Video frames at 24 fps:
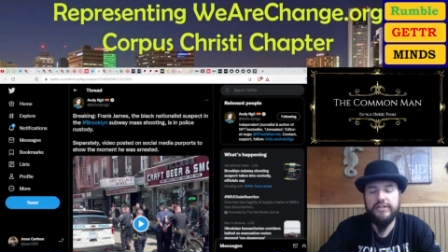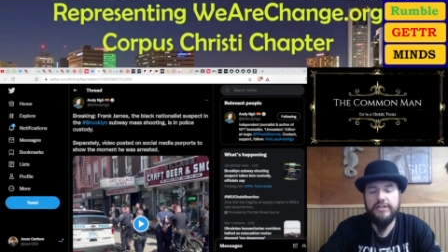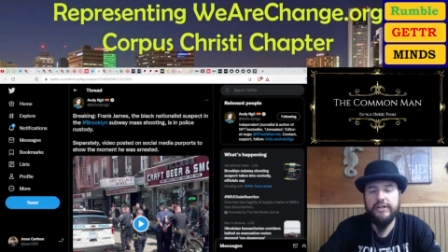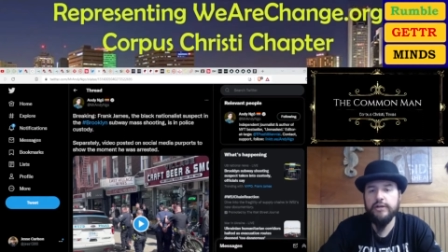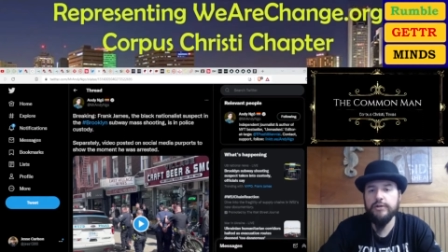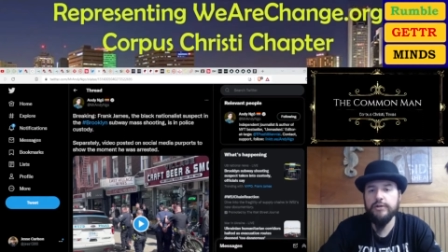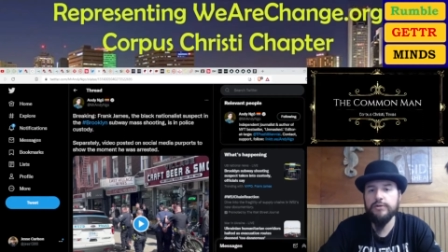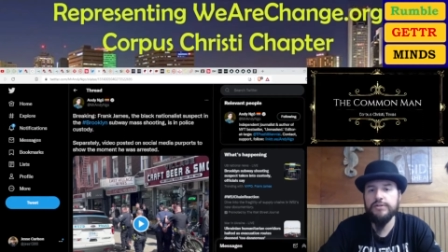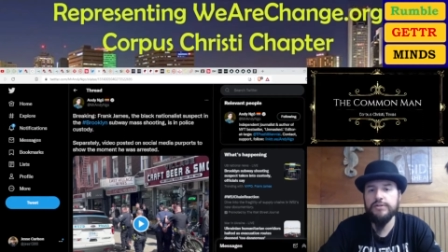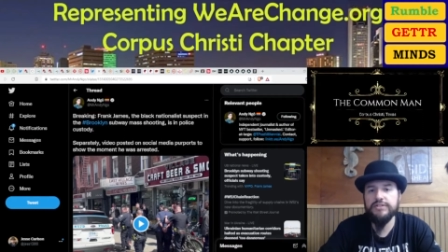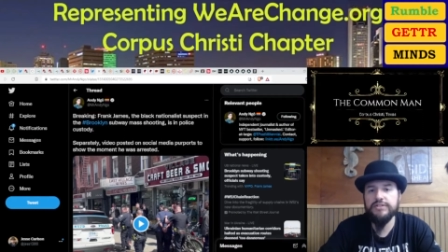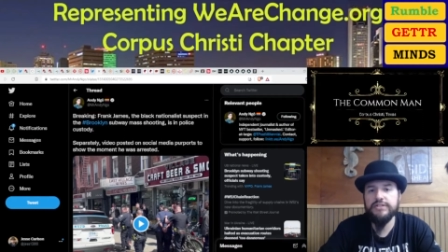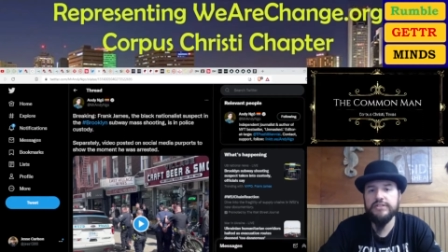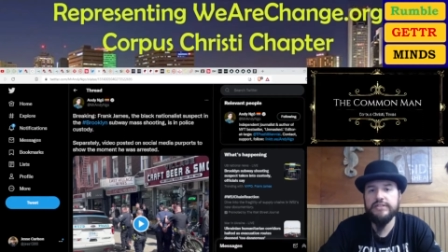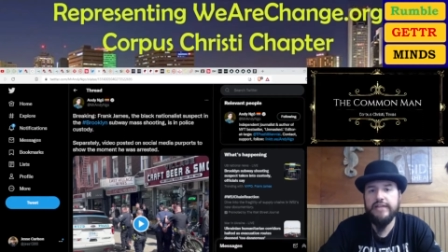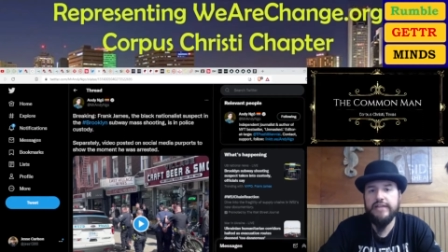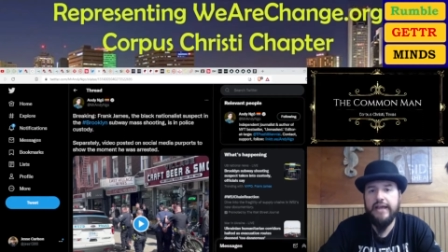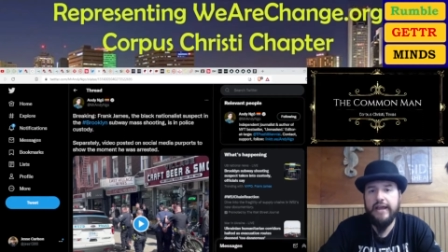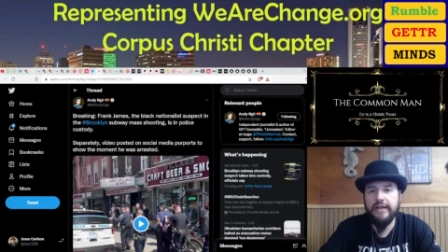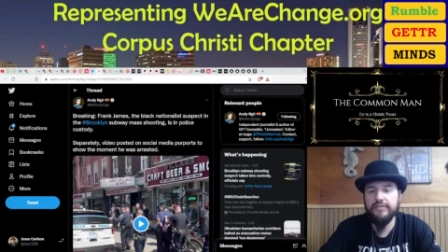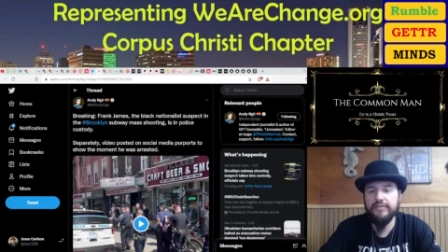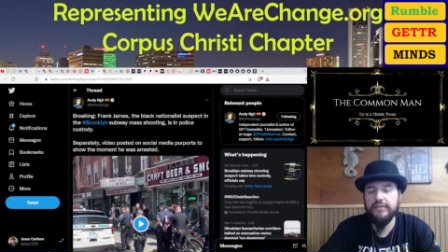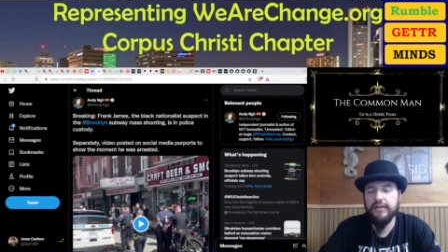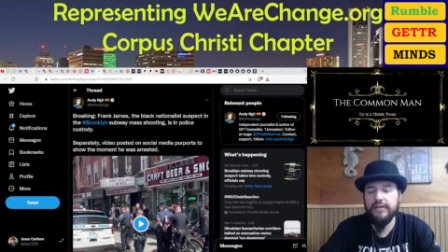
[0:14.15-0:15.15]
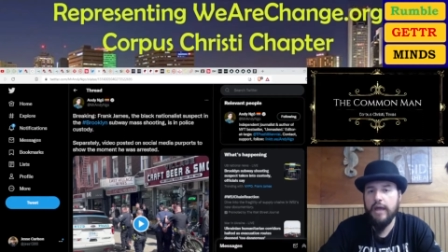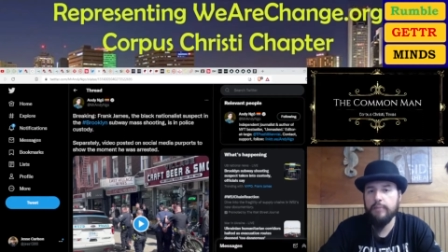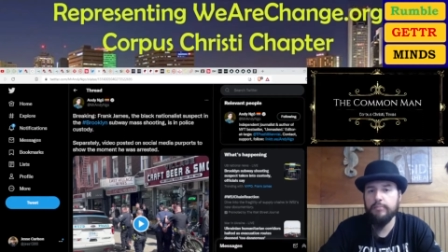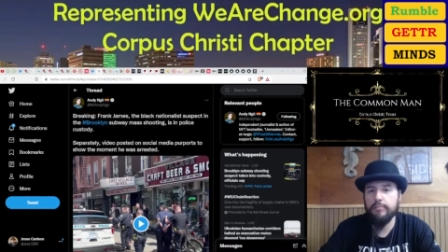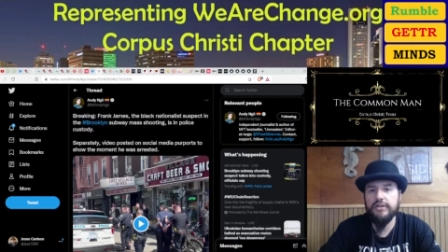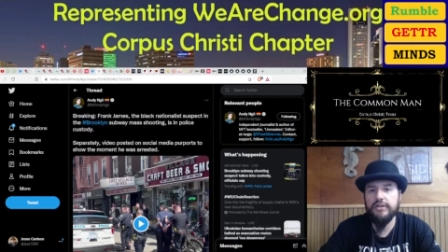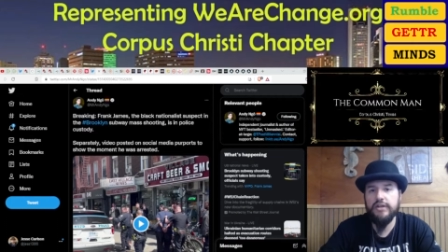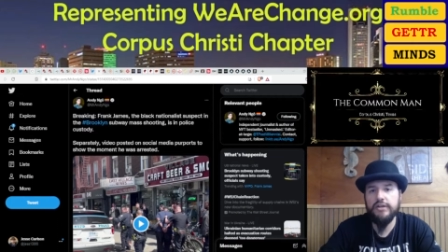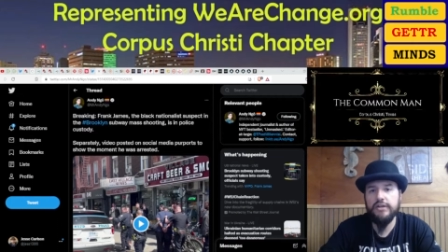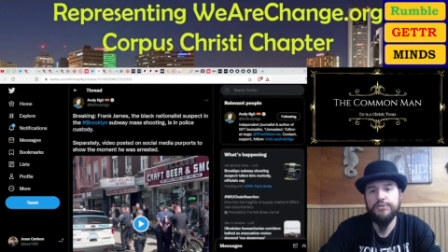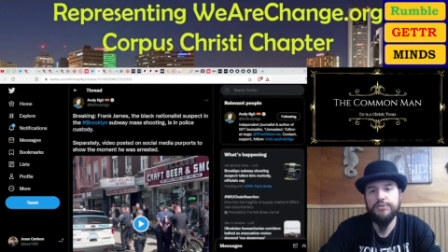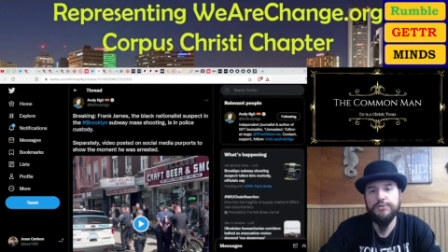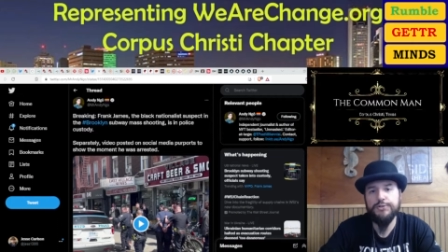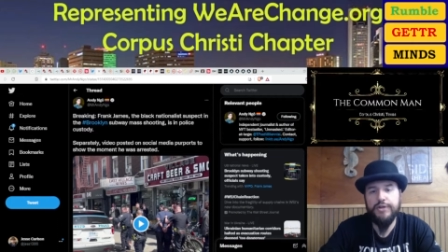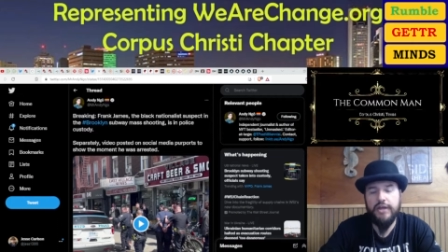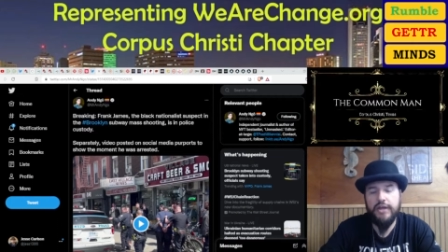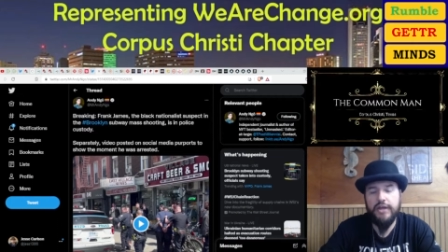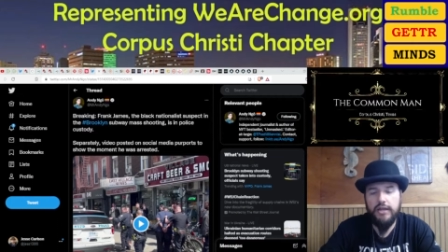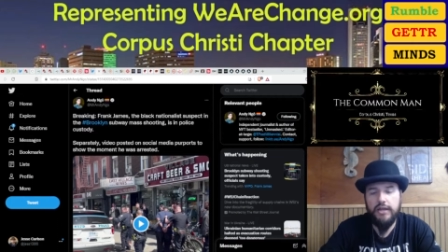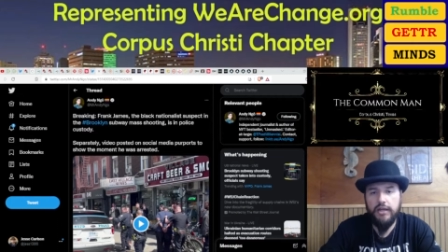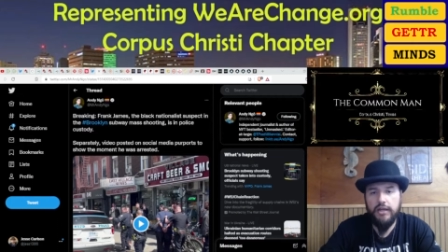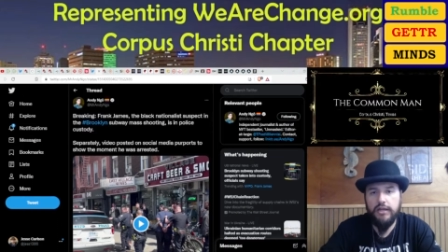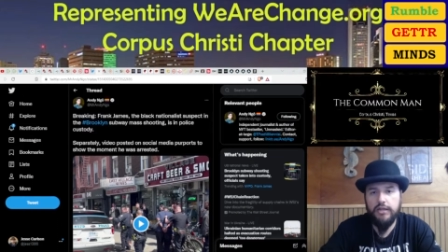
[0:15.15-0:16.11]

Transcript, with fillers: terrorist attack that happened yesterday